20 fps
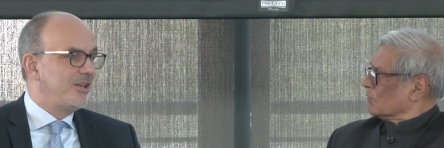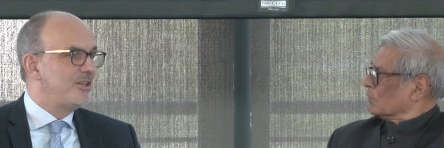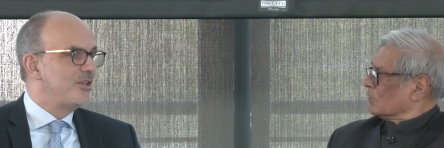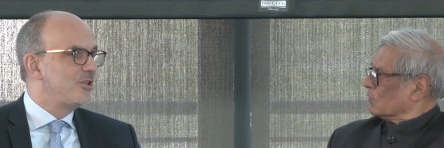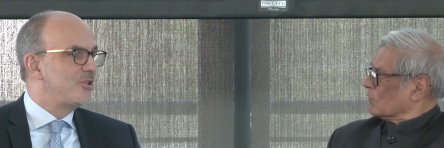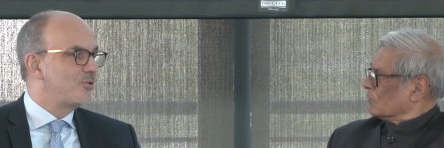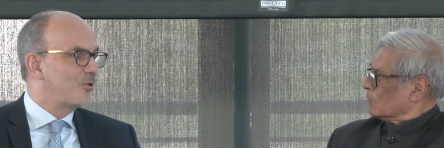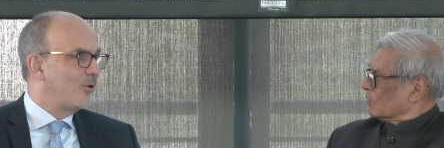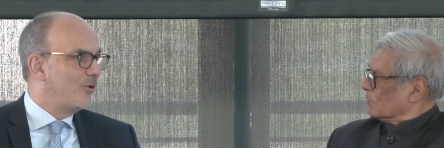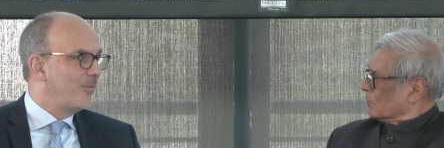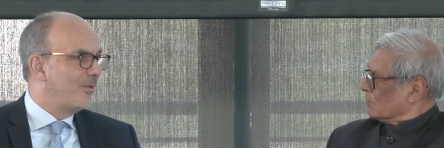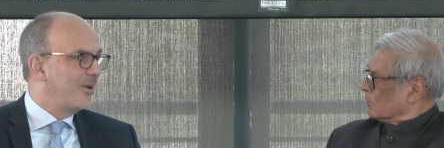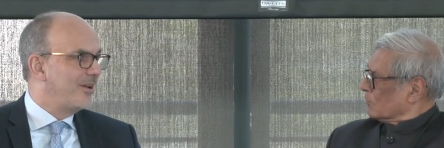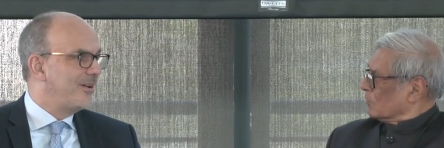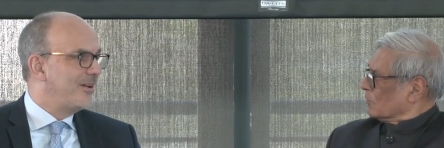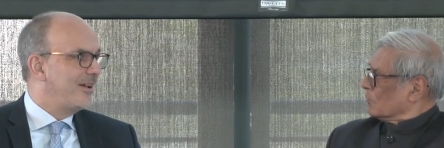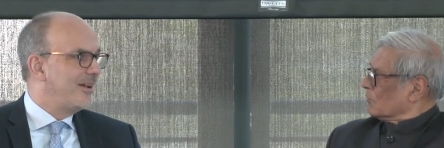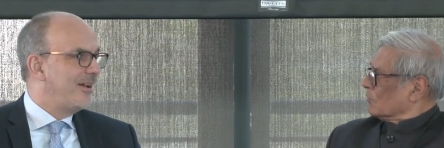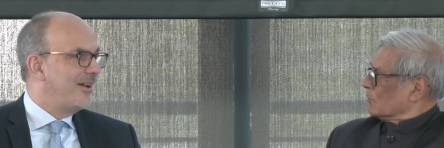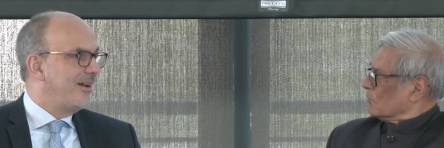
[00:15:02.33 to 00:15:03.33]

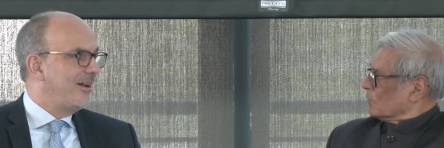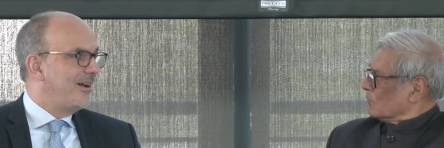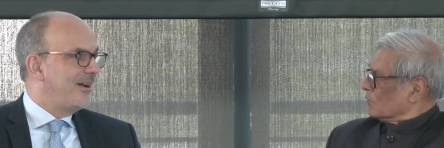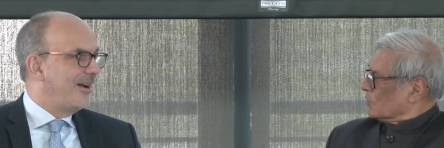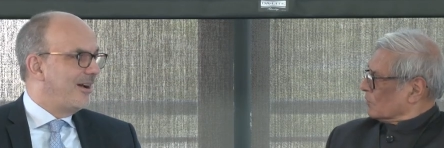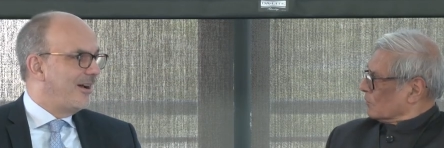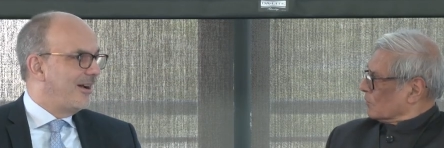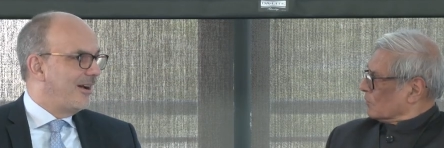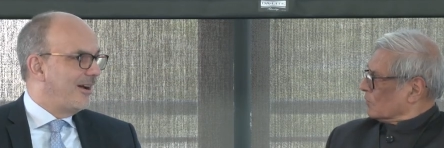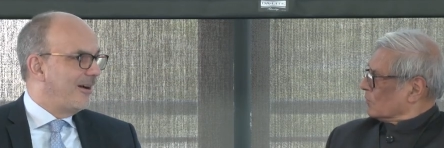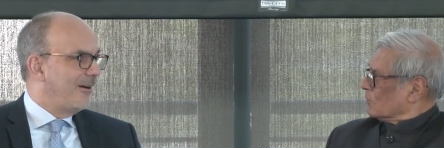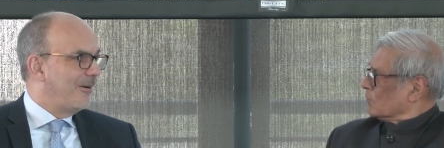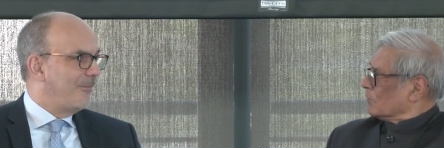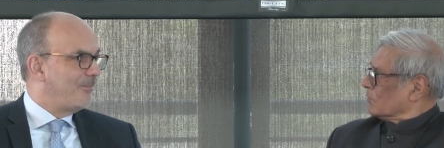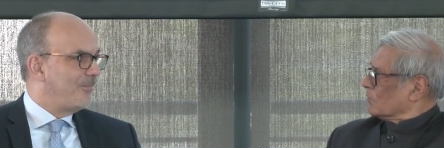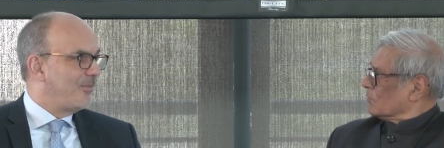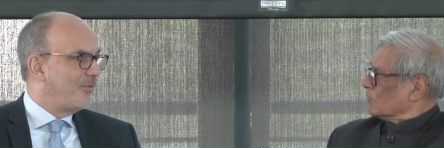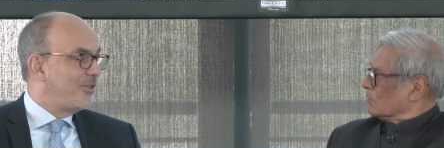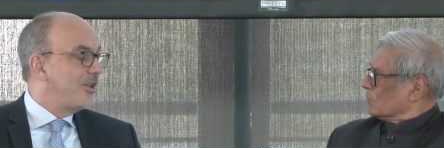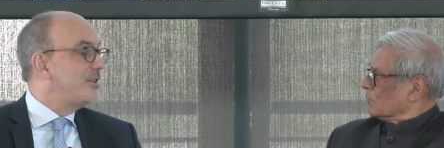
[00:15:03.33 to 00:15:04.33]
Speaker 1: determine uh,
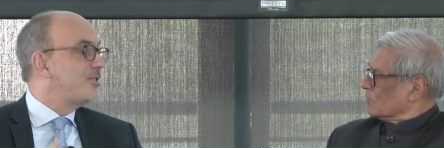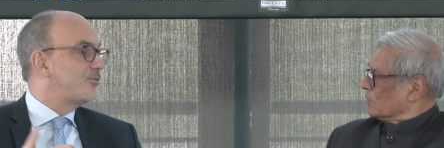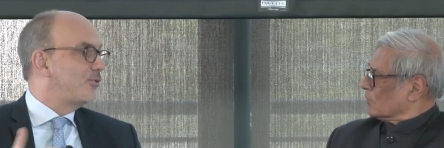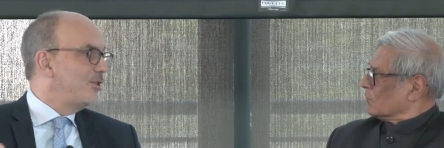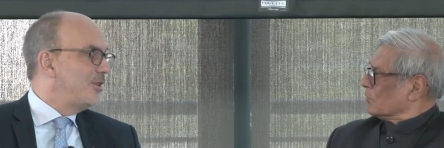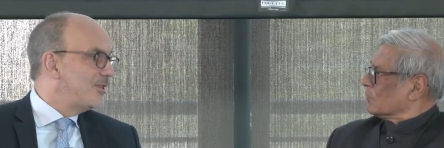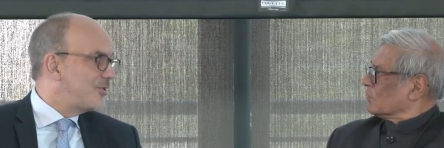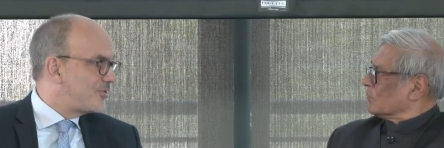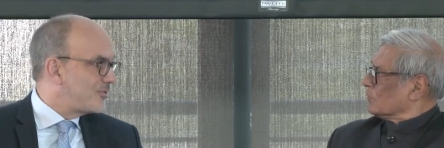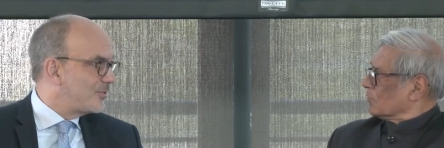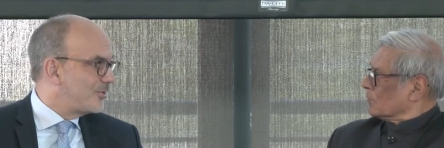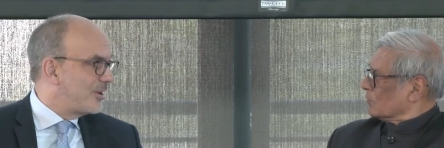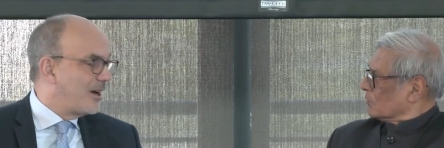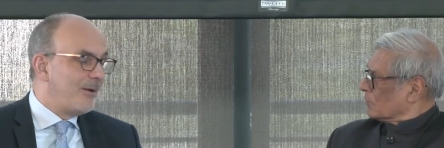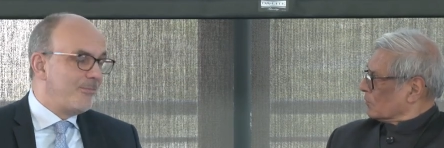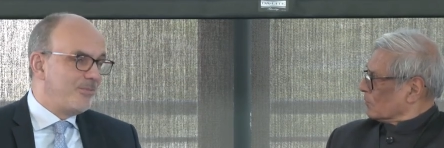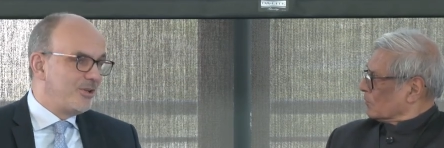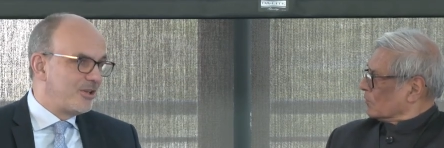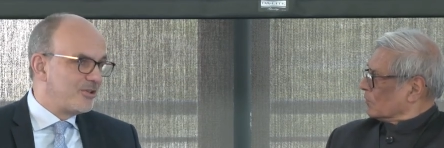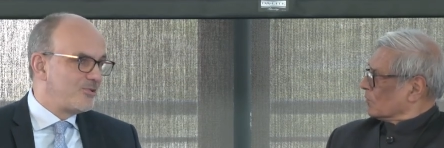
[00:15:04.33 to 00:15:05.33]
things for years to
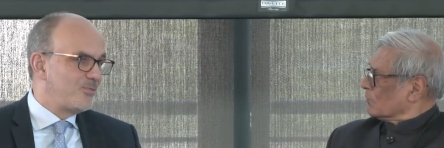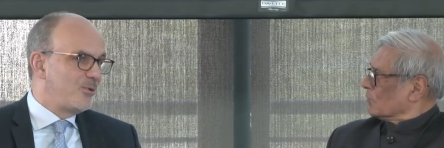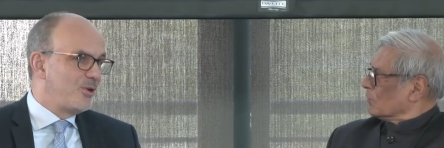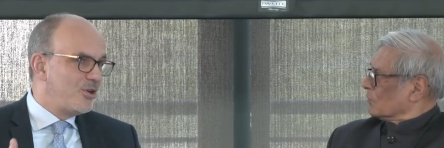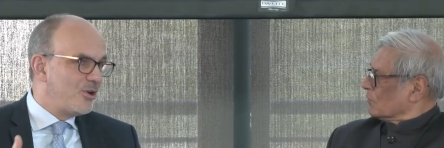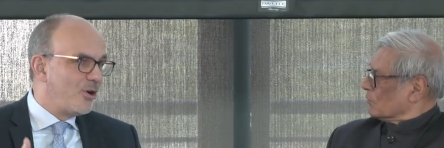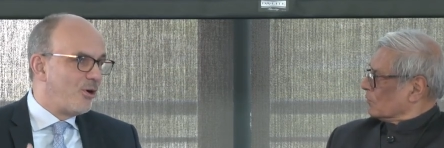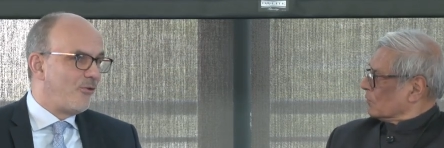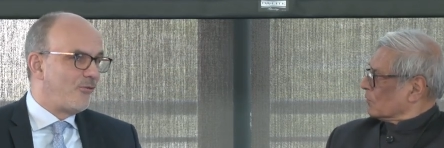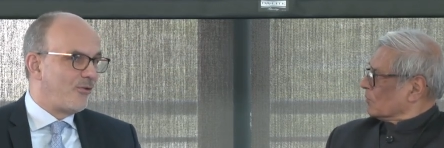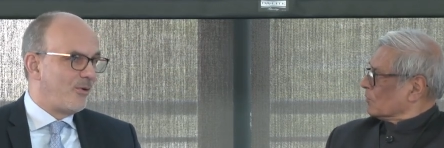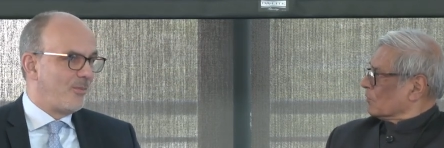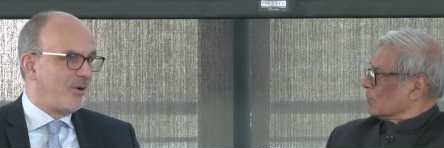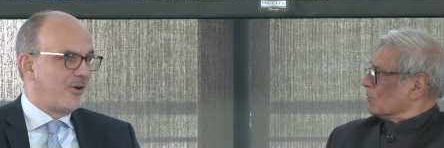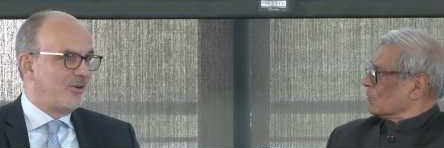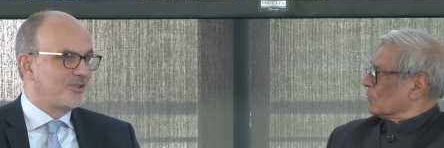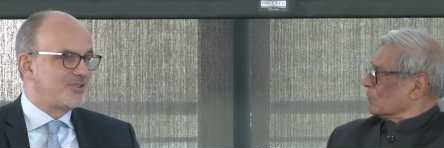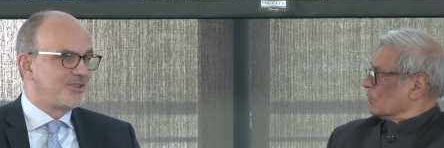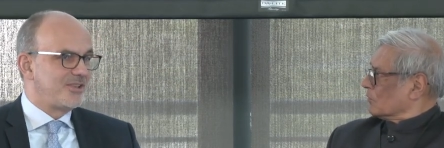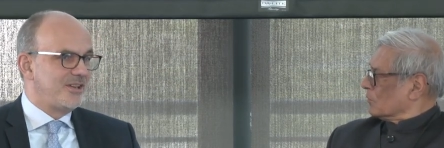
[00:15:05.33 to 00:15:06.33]
come because we know from
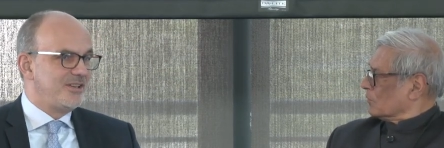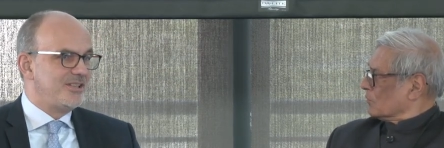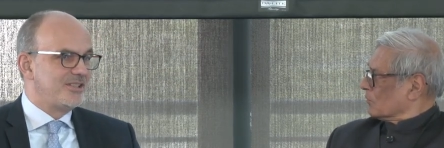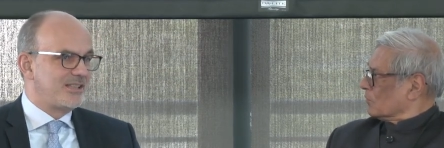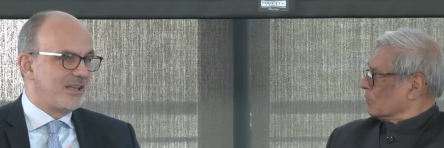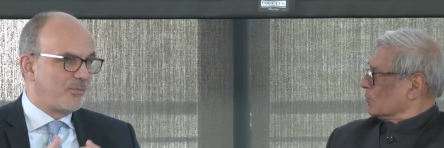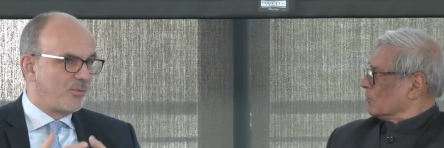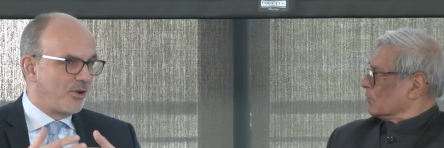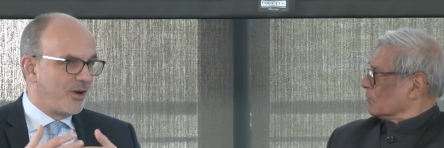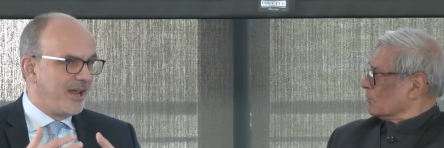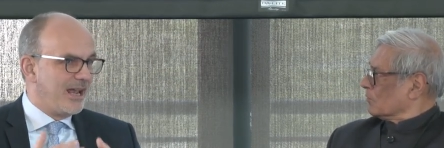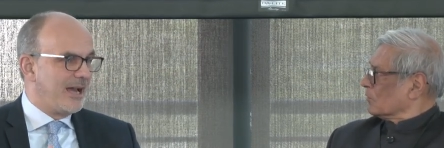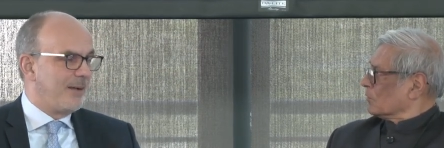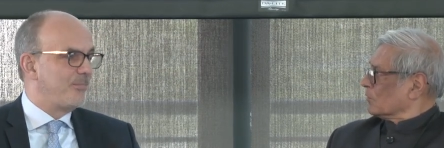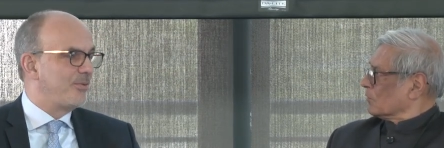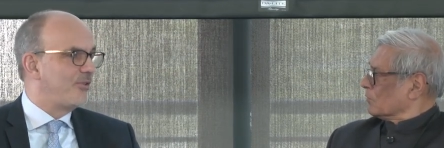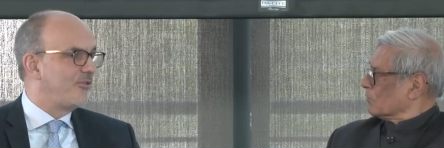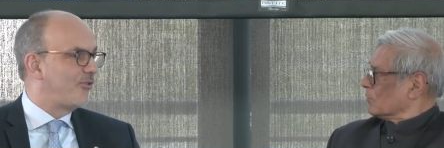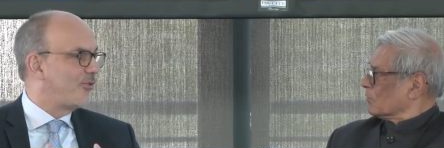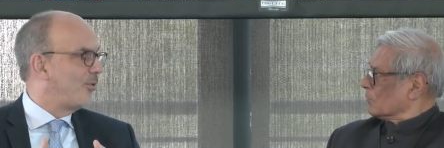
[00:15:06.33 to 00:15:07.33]
our studies that what
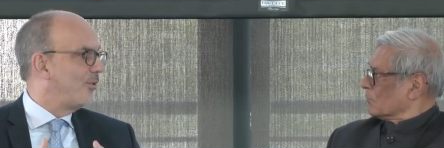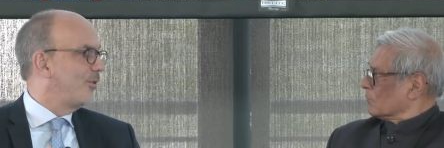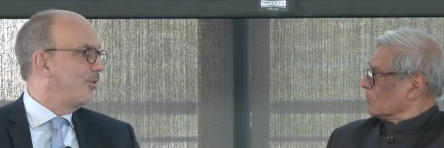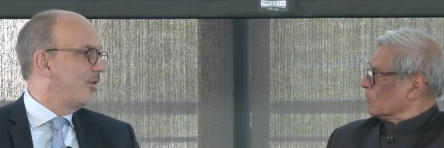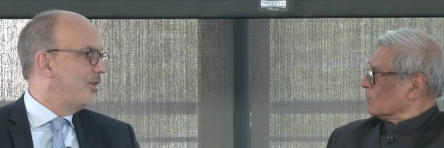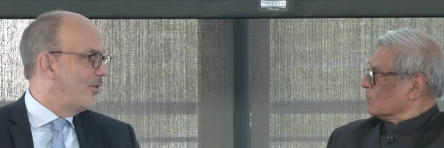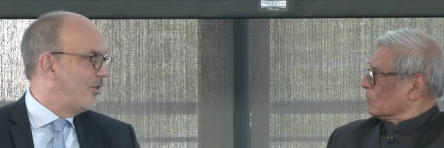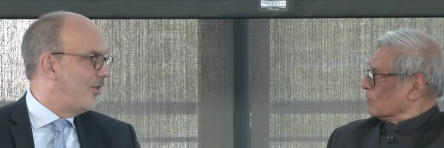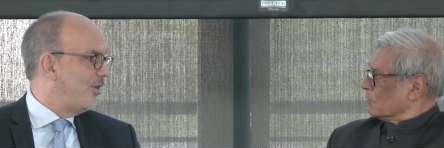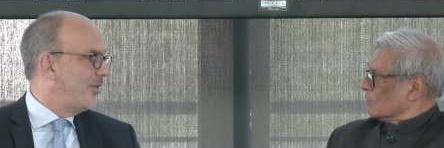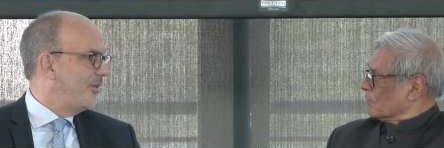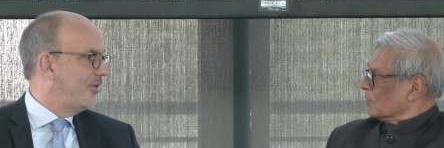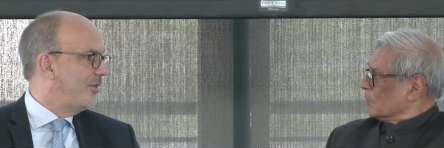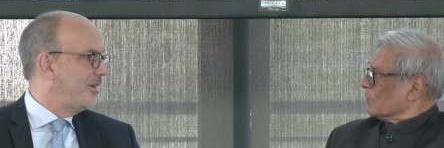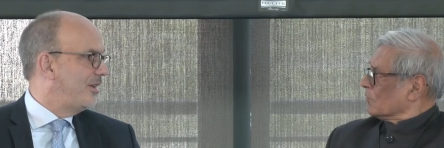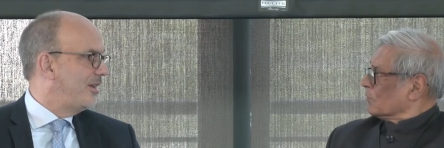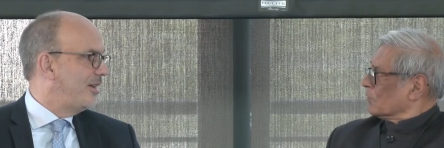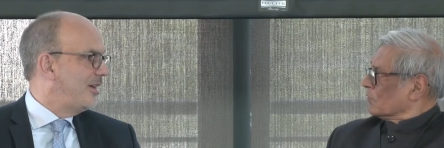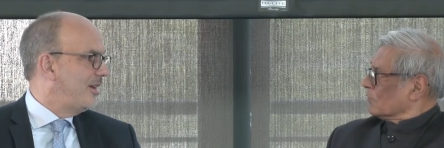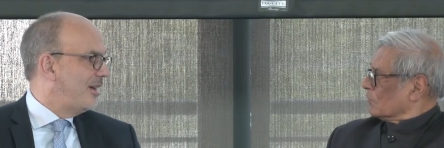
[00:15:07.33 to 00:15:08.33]
happens early on
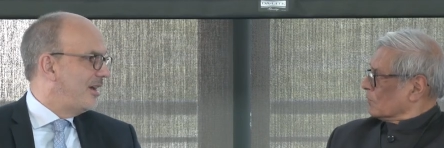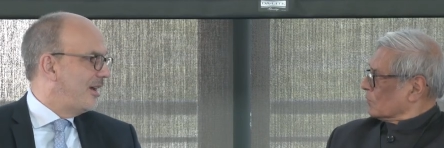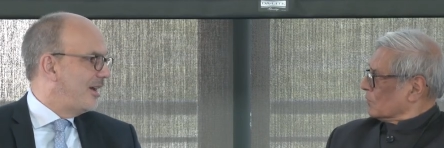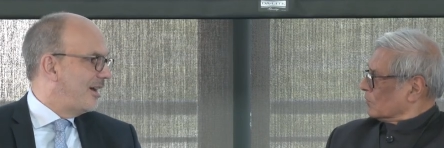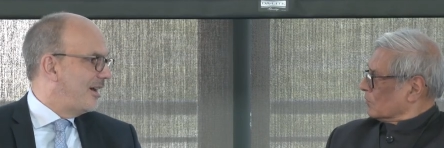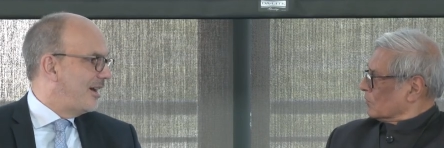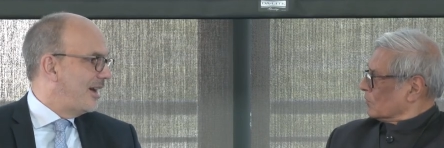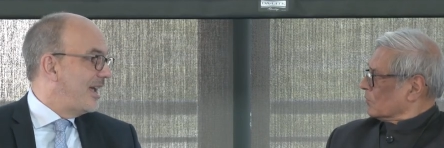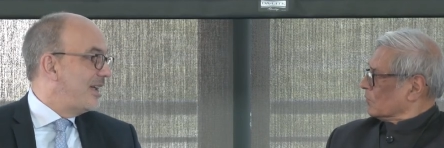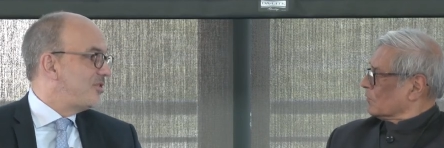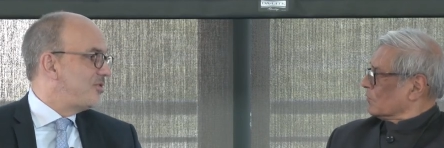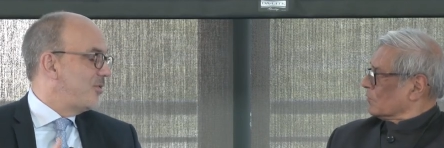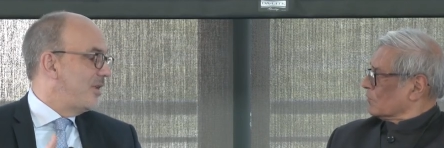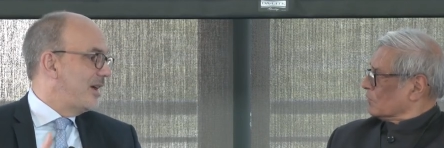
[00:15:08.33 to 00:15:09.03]
uh, as you